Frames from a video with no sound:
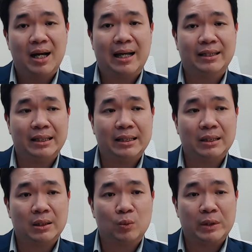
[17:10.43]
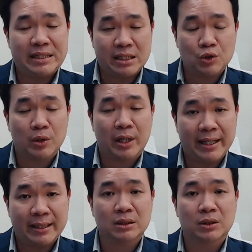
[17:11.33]
I think we need to
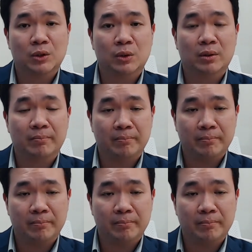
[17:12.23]
handle